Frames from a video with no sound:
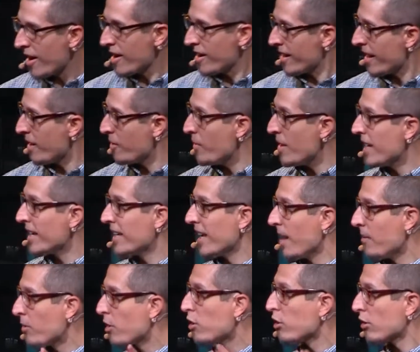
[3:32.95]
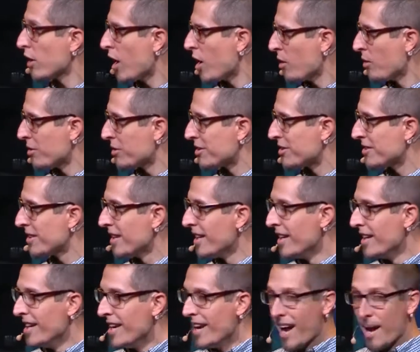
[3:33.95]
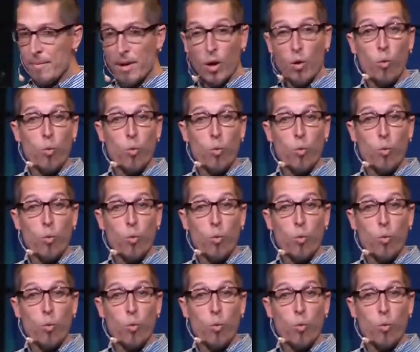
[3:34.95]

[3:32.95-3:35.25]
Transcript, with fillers: and we came close. I'm like,